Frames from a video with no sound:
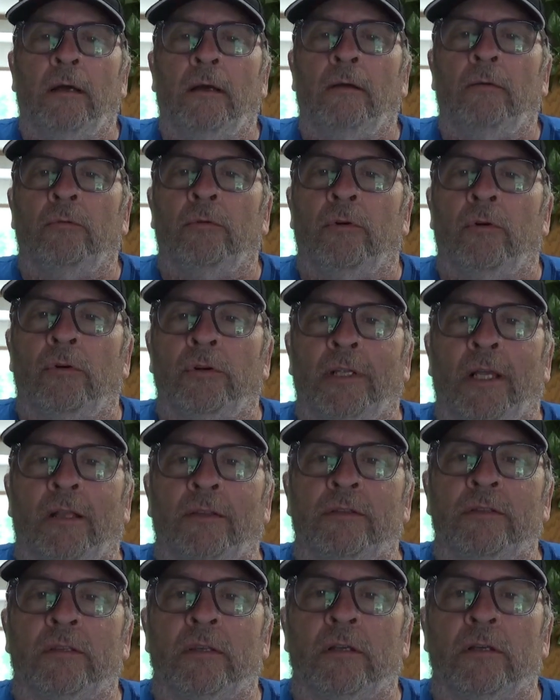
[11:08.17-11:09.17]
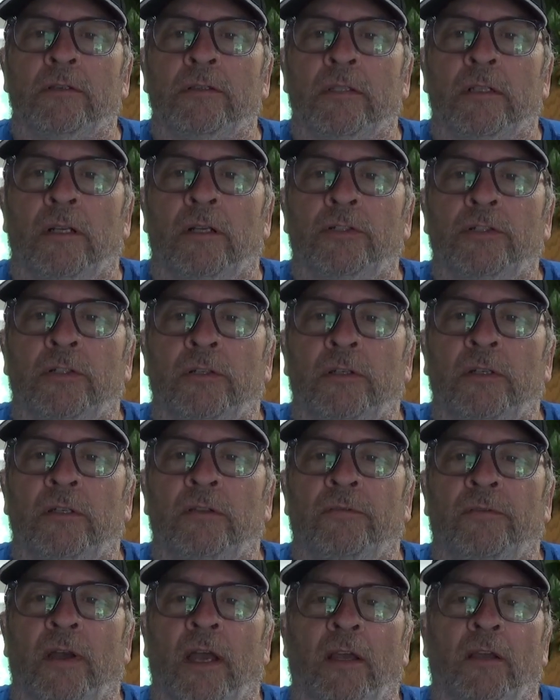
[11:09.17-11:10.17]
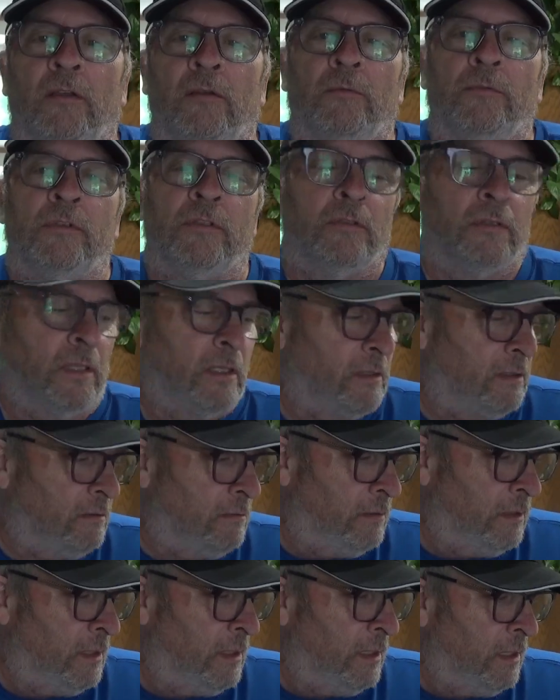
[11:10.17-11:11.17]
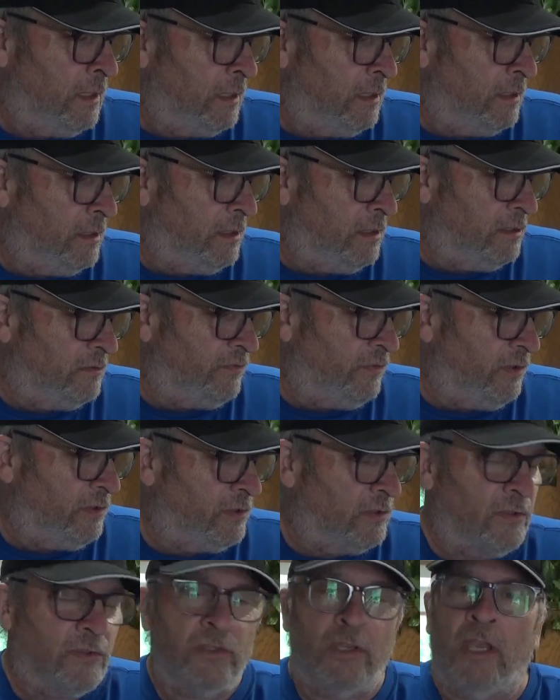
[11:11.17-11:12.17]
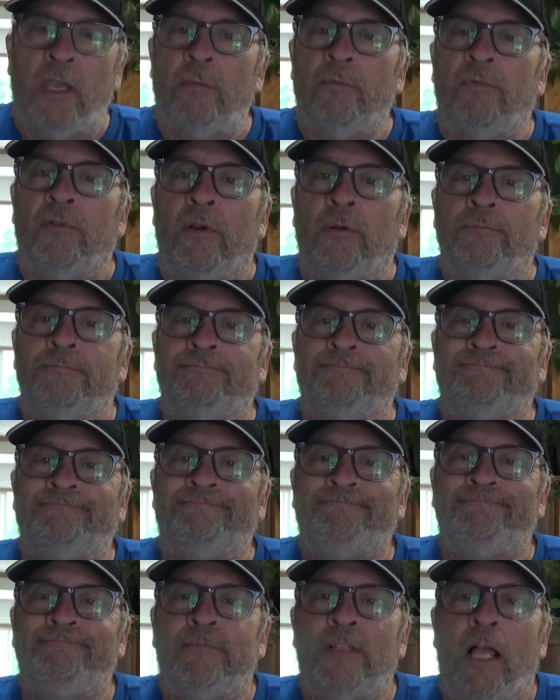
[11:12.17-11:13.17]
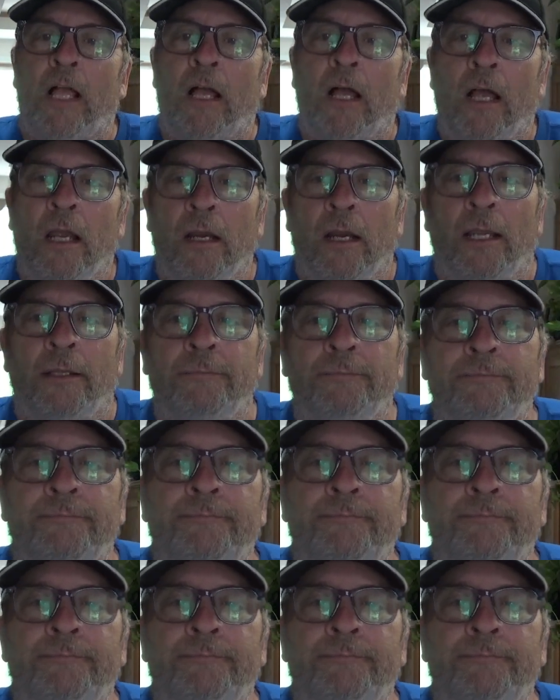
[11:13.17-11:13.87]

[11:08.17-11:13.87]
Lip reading: We'll go downstairs and I'll show you the vacuums that these filters came from. Alright.